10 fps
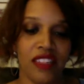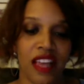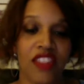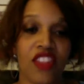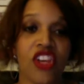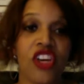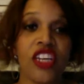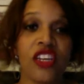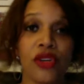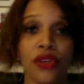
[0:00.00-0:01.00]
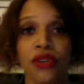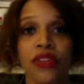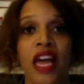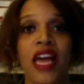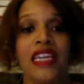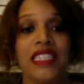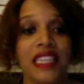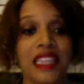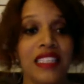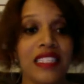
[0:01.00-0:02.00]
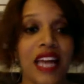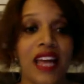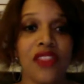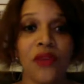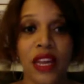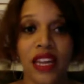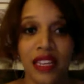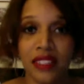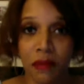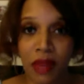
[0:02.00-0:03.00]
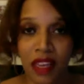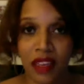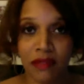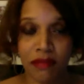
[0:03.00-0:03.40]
And the good news is that that's not the way it has to be.